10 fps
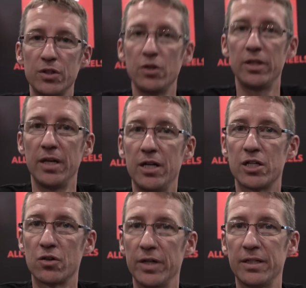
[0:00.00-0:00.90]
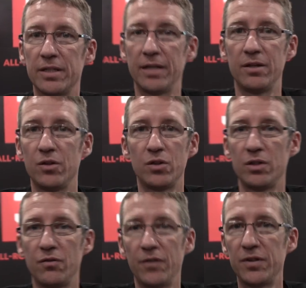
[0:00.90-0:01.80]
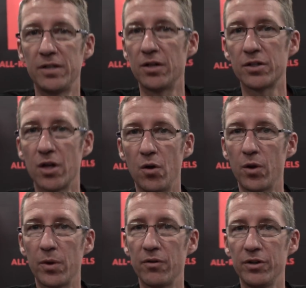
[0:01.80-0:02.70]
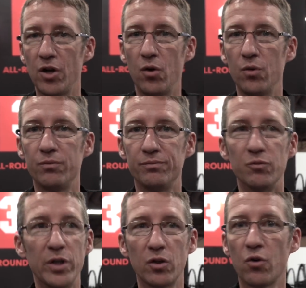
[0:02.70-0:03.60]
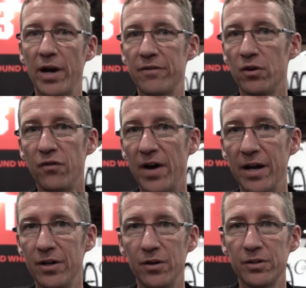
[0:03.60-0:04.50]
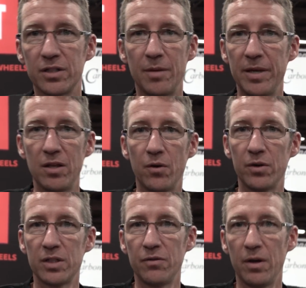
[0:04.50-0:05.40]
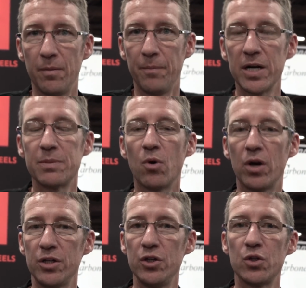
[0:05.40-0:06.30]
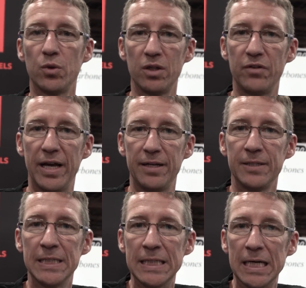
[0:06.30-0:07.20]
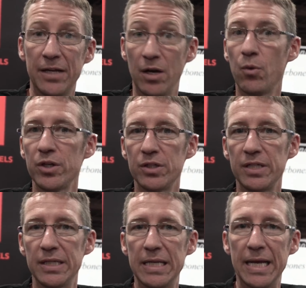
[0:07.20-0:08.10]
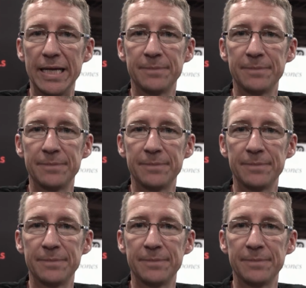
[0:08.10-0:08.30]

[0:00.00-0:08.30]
new to the industry is that 15 years ago there were no real gravel fondos. I mean, there was a much more unusual event than what you see today.